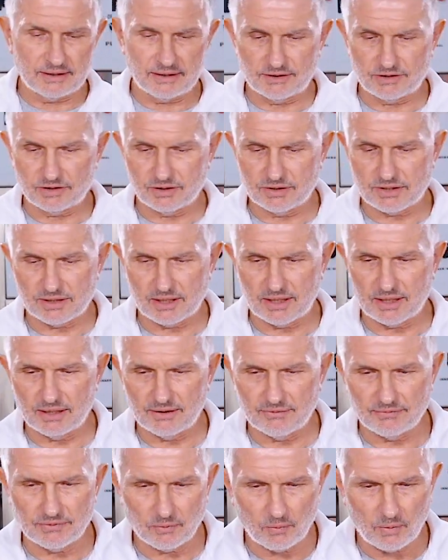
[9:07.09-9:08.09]
I should say,
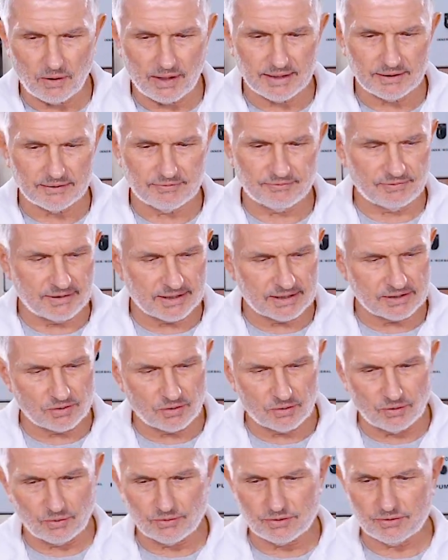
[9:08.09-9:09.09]
of the white flex
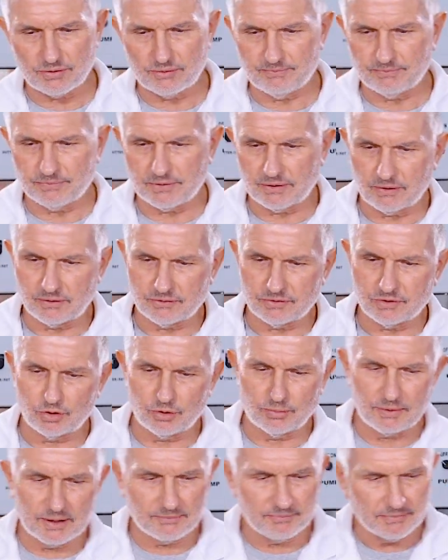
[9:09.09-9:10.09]
hose or
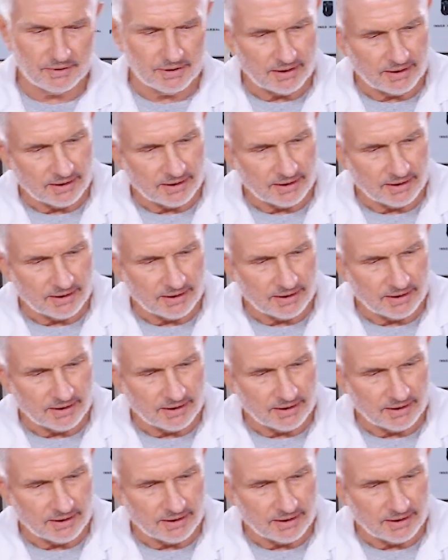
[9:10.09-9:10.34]
tubing